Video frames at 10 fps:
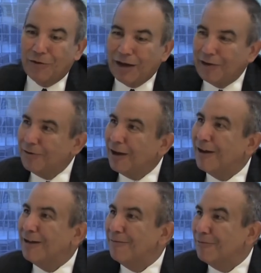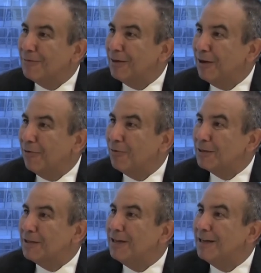value cutting, you know,
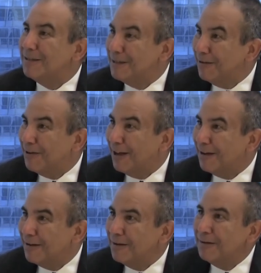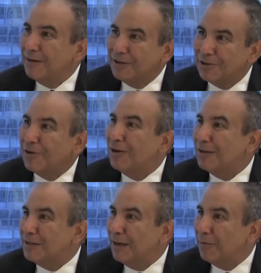rescinding its dividend is a good
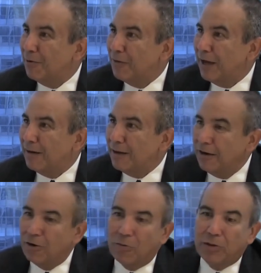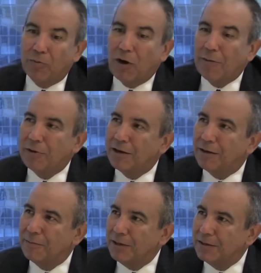example of that. Here with the property
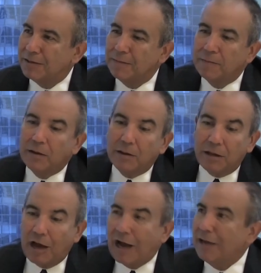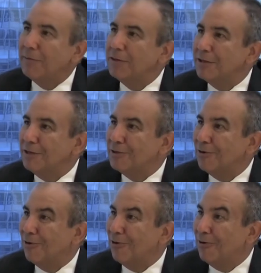companies, the occupancies
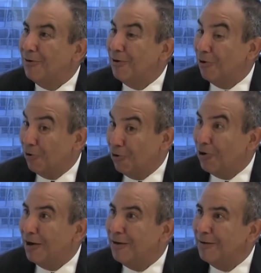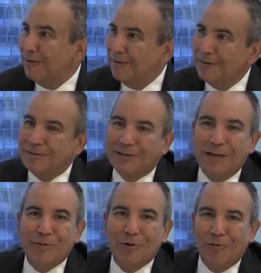are good.
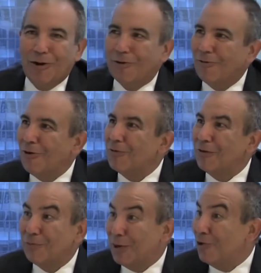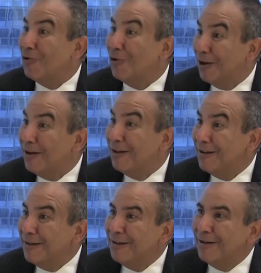Same store rental growth has been good.
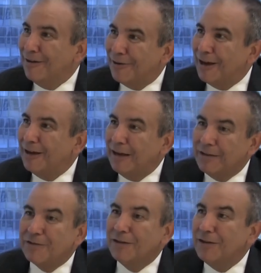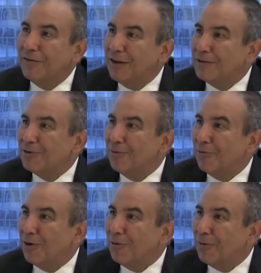Okay. And so the dividends are
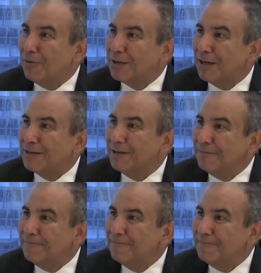pretty well protected.